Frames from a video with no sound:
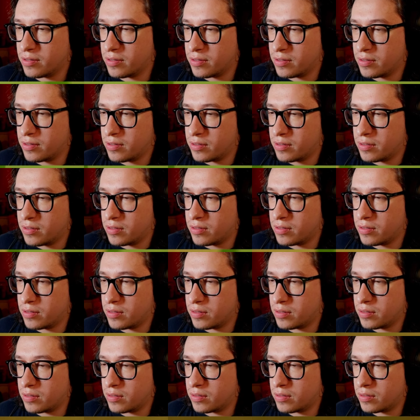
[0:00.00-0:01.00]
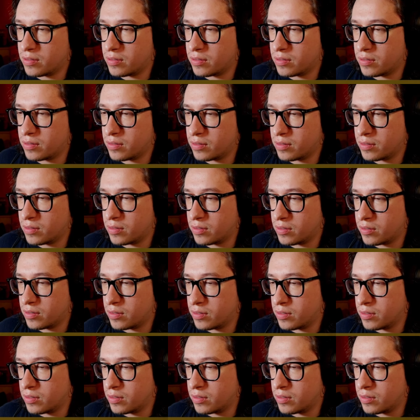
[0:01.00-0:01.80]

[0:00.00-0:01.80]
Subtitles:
(no one is talking)